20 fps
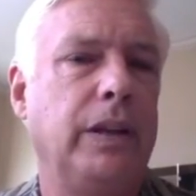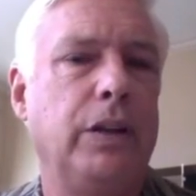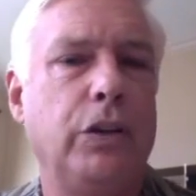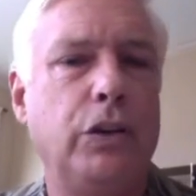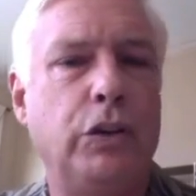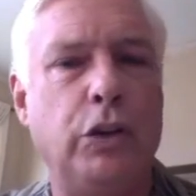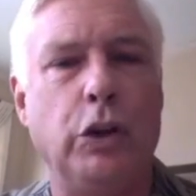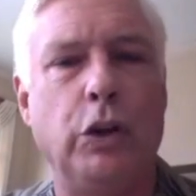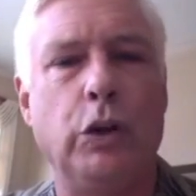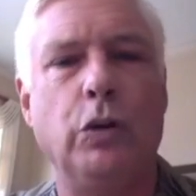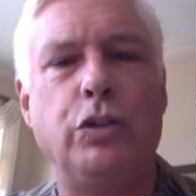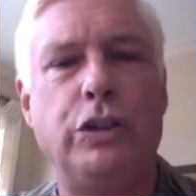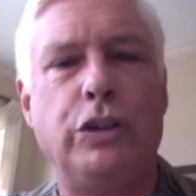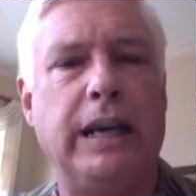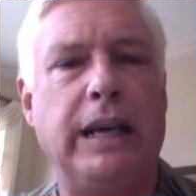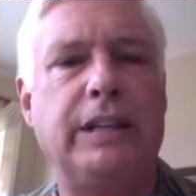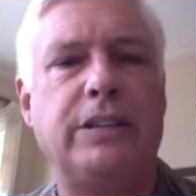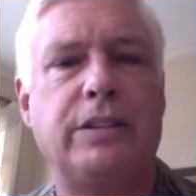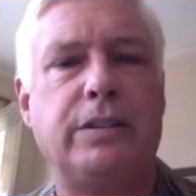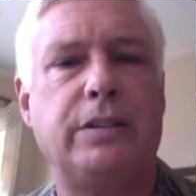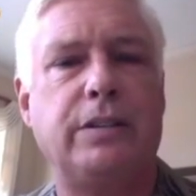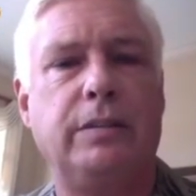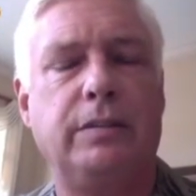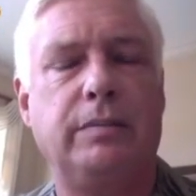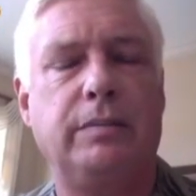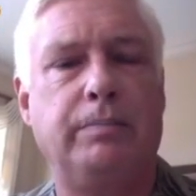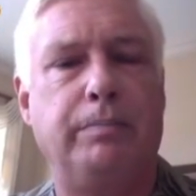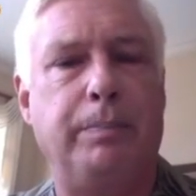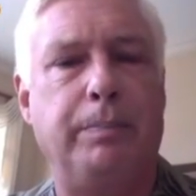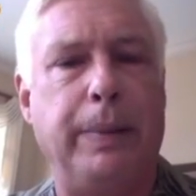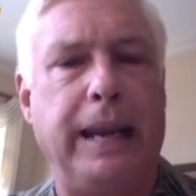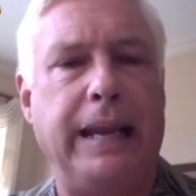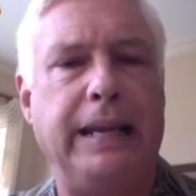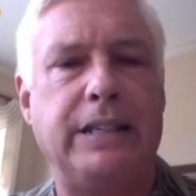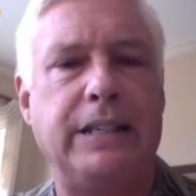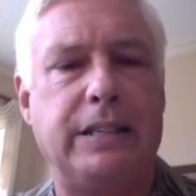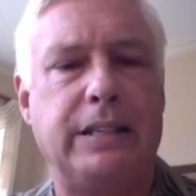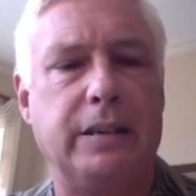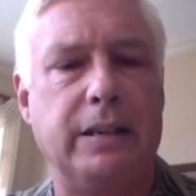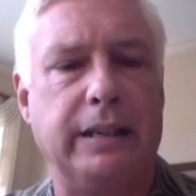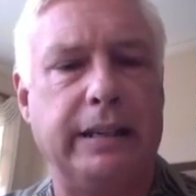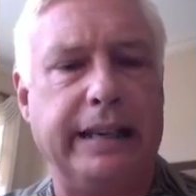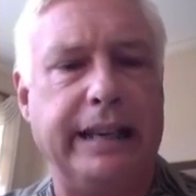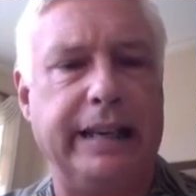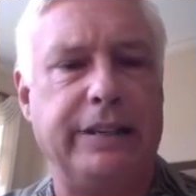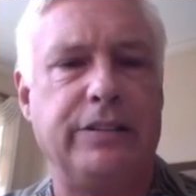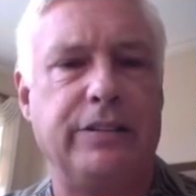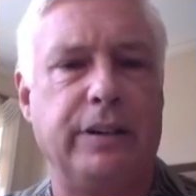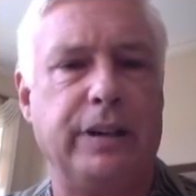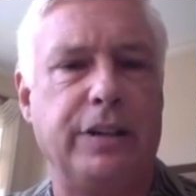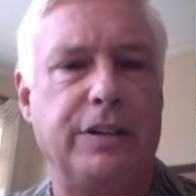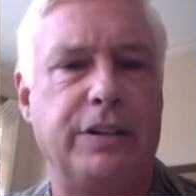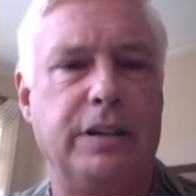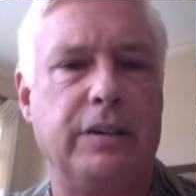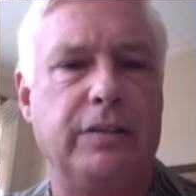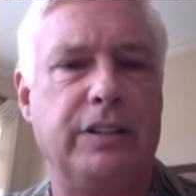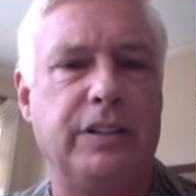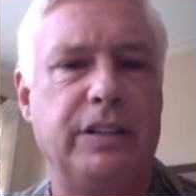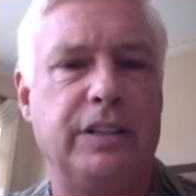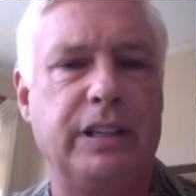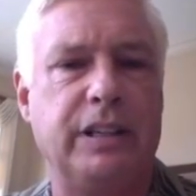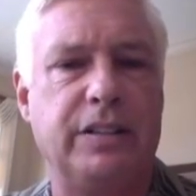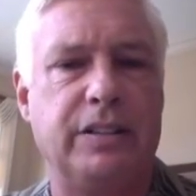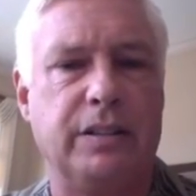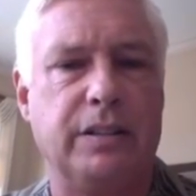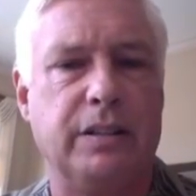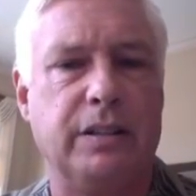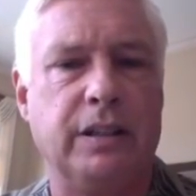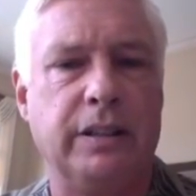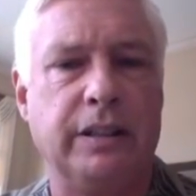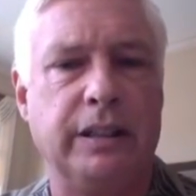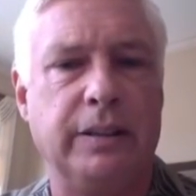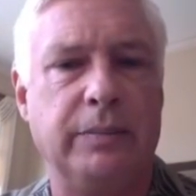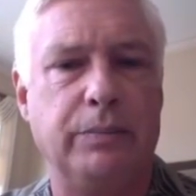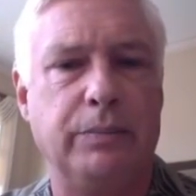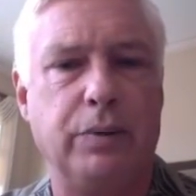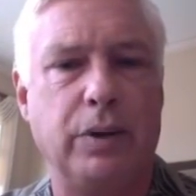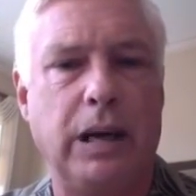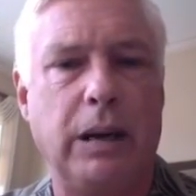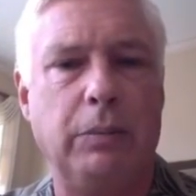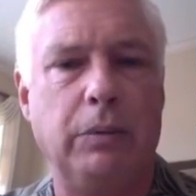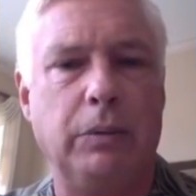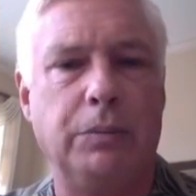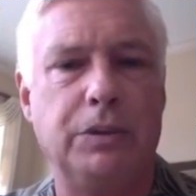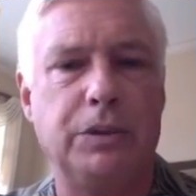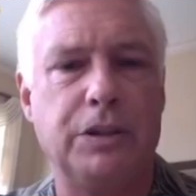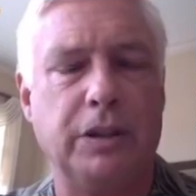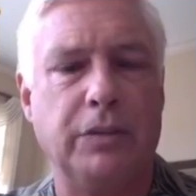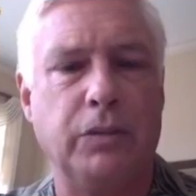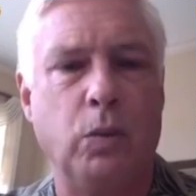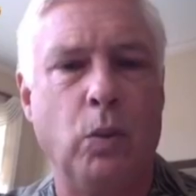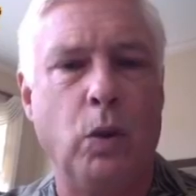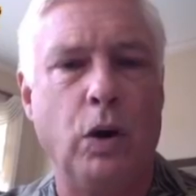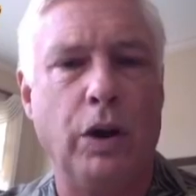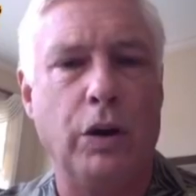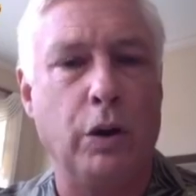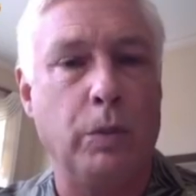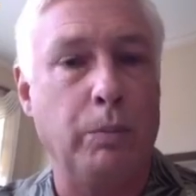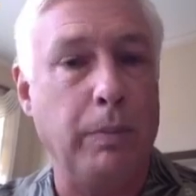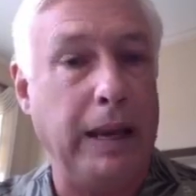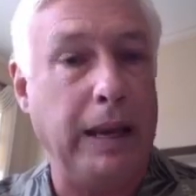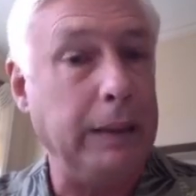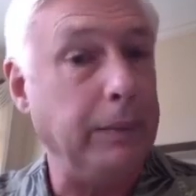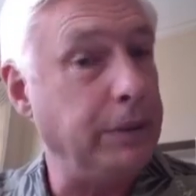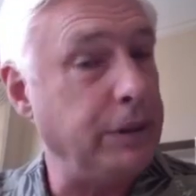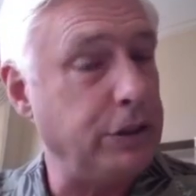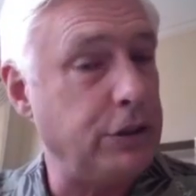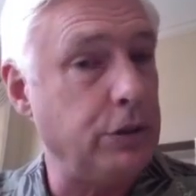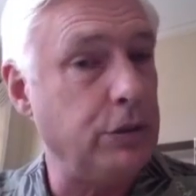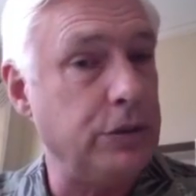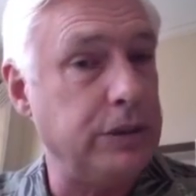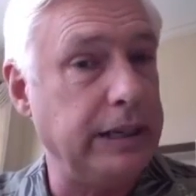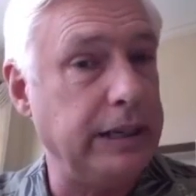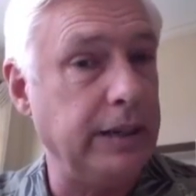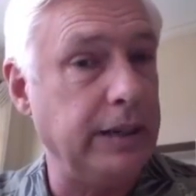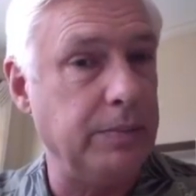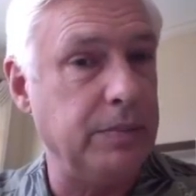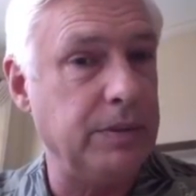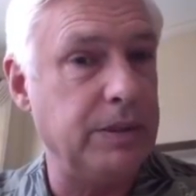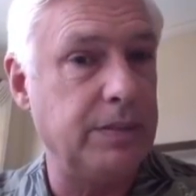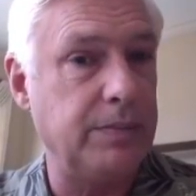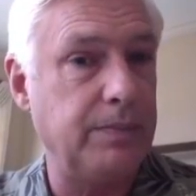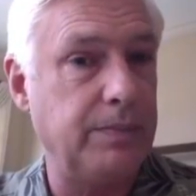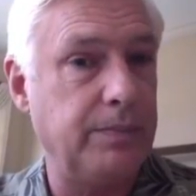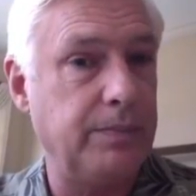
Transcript: Do you just base a cancellation of the season on the problems of one or maybe 2 teams